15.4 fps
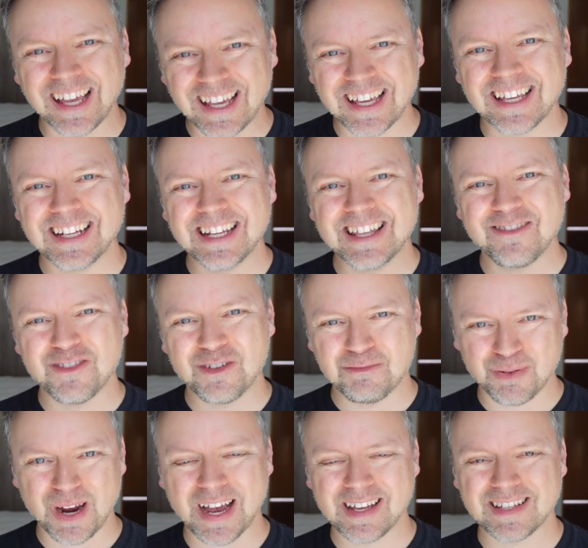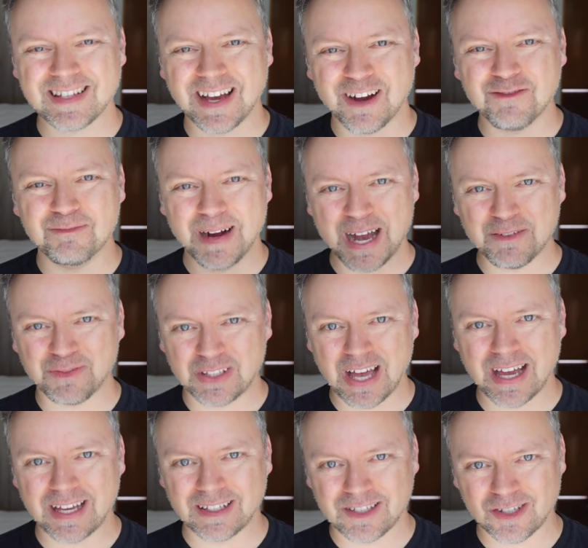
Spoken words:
in the price of my flight.